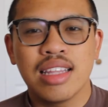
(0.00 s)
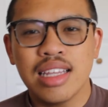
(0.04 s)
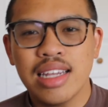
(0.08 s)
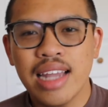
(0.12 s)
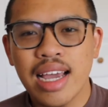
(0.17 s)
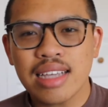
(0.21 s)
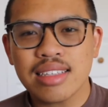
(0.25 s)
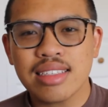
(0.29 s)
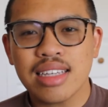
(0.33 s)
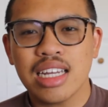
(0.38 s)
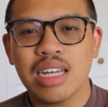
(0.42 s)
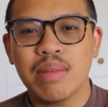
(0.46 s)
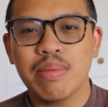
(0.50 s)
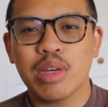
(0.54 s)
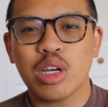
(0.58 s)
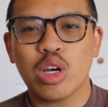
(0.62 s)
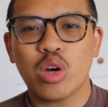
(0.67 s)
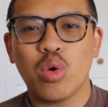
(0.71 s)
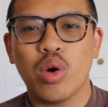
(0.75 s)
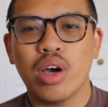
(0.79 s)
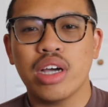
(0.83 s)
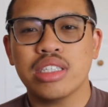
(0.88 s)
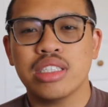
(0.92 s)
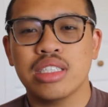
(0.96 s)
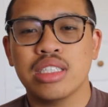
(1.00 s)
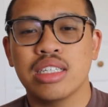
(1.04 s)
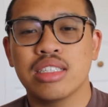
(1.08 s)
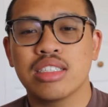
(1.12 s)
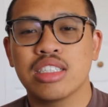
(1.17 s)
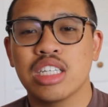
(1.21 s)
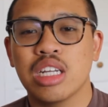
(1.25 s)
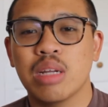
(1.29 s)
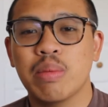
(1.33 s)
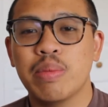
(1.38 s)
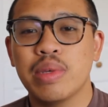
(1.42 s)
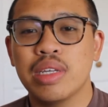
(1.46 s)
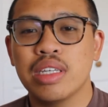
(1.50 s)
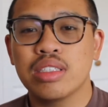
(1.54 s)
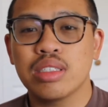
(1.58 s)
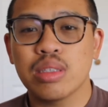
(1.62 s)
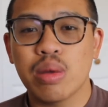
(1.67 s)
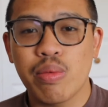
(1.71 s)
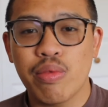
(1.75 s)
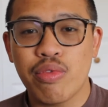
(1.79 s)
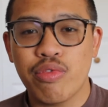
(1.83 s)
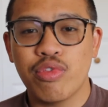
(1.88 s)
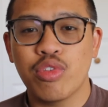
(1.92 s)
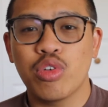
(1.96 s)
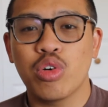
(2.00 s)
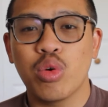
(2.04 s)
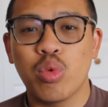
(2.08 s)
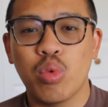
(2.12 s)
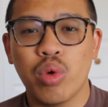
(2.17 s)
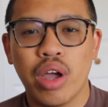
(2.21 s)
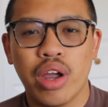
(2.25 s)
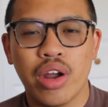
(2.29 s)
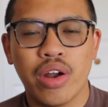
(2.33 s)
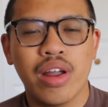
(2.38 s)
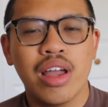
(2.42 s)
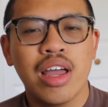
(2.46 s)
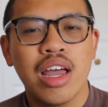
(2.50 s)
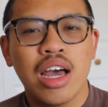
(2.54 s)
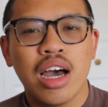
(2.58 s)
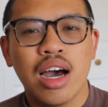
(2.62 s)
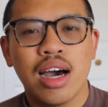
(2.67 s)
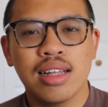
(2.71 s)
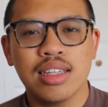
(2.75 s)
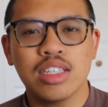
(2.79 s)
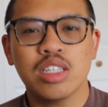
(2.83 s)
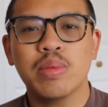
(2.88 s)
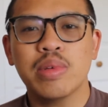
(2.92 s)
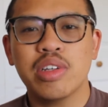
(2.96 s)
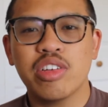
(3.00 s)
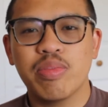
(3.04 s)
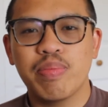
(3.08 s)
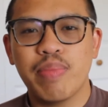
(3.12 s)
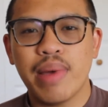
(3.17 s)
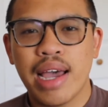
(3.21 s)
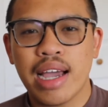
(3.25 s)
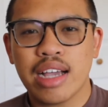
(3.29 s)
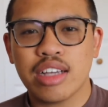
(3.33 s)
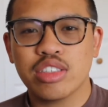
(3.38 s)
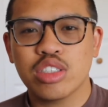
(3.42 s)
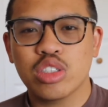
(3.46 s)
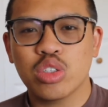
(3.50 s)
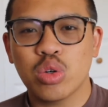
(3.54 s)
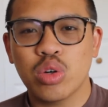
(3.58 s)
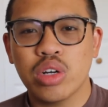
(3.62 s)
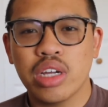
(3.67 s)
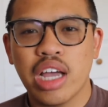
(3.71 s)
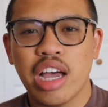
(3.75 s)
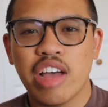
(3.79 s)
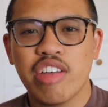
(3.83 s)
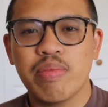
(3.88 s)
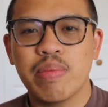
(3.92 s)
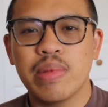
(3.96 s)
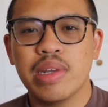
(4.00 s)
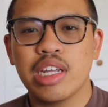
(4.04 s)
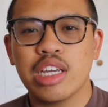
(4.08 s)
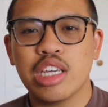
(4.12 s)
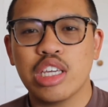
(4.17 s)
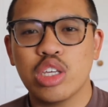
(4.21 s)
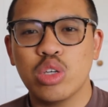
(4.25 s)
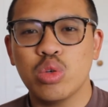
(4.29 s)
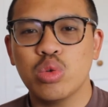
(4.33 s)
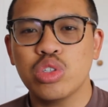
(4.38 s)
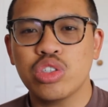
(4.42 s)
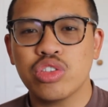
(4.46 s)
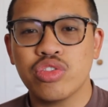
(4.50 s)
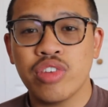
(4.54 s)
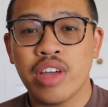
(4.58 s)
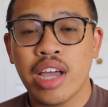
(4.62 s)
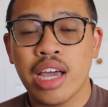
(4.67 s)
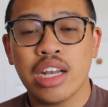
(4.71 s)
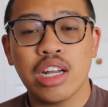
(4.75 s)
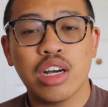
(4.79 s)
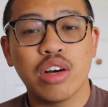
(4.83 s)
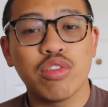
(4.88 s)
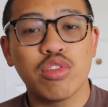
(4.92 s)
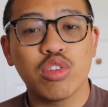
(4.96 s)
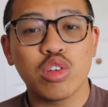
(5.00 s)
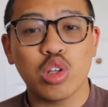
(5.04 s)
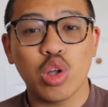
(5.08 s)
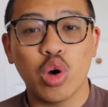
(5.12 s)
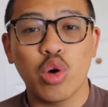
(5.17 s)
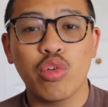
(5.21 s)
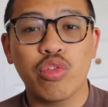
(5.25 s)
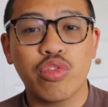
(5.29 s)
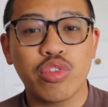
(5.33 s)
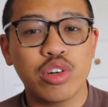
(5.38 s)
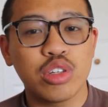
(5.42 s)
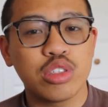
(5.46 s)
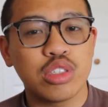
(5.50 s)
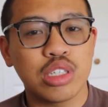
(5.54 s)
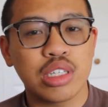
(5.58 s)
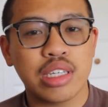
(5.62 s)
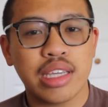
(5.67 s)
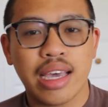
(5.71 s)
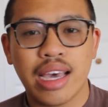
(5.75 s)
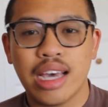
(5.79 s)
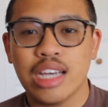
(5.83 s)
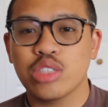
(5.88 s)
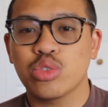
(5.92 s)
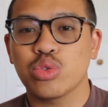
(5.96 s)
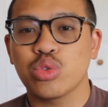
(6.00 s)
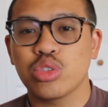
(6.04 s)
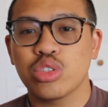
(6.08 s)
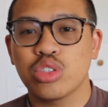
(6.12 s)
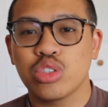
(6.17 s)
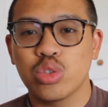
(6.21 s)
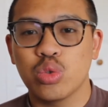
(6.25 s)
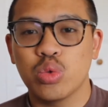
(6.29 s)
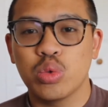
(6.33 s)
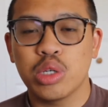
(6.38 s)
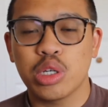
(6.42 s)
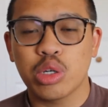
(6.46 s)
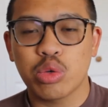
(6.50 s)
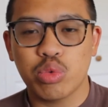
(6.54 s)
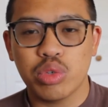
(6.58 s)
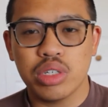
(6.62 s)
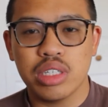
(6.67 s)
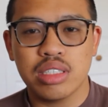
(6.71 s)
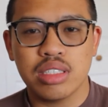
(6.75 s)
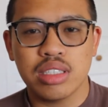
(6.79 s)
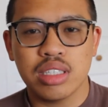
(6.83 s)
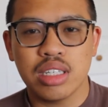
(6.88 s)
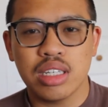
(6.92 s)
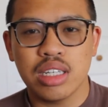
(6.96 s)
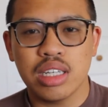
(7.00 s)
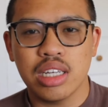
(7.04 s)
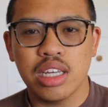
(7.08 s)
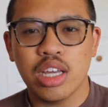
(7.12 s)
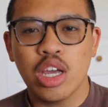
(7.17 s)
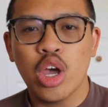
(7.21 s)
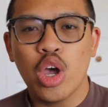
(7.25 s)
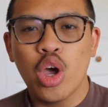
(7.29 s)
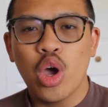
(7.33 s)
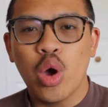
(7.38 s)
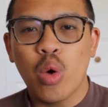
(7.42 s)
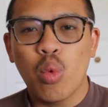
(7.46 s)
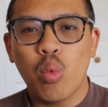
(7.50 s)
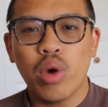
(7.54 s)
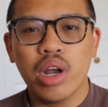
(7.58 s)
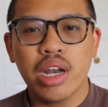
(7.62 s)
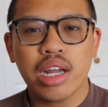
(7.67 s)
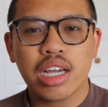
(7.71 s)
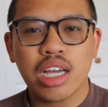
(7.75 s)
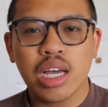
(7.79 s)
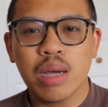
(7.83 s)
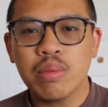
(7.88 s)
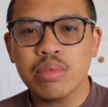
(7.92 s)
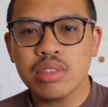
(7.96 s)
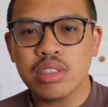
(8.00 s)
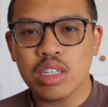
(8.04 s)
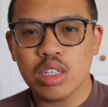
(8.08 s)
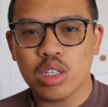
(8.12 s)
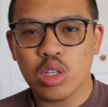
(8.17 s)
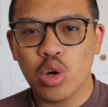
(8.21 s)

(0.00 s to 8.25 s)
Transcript: The next item in question is gonna be some footwear. A little bit of backstory, I've been a huge fan of loafers and casual suiting recently. When it comes to